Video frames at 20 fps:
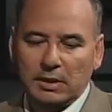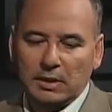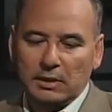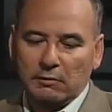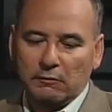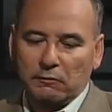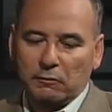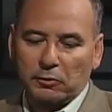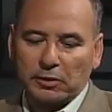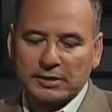
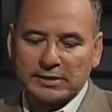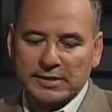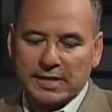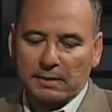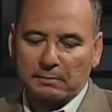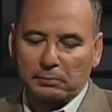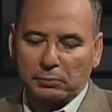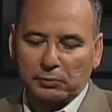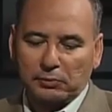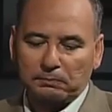For
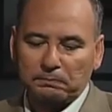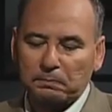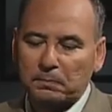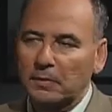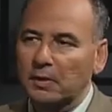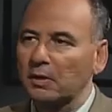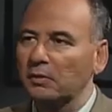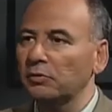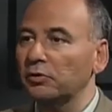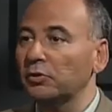example,
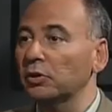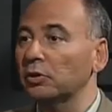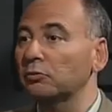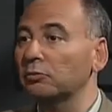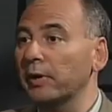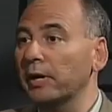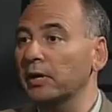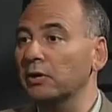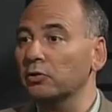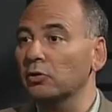the
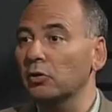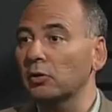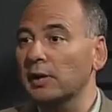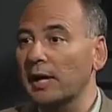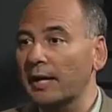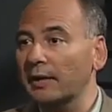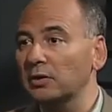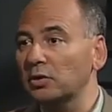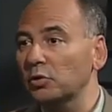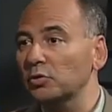Greater
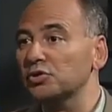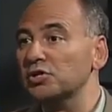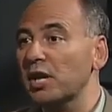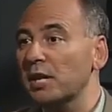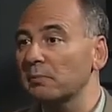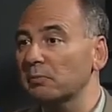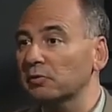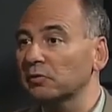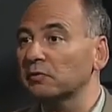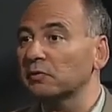Orlando
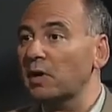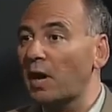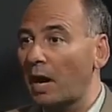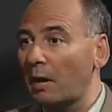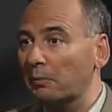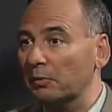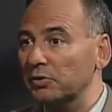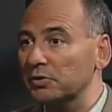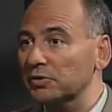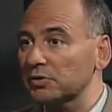Chamber of
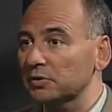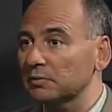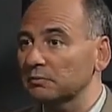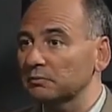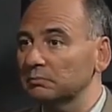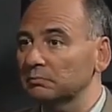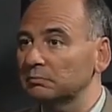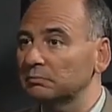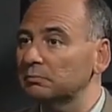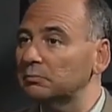Commerce,
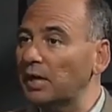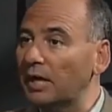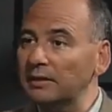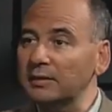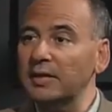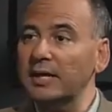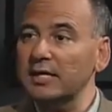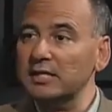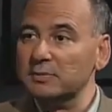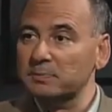not
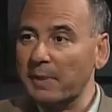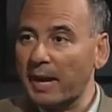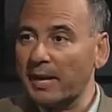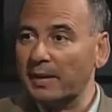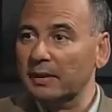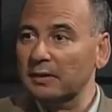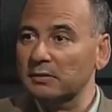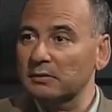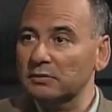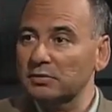the
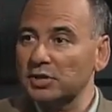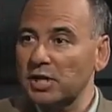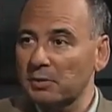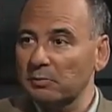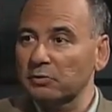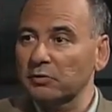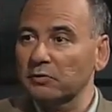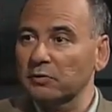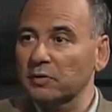Hispanic Chamber of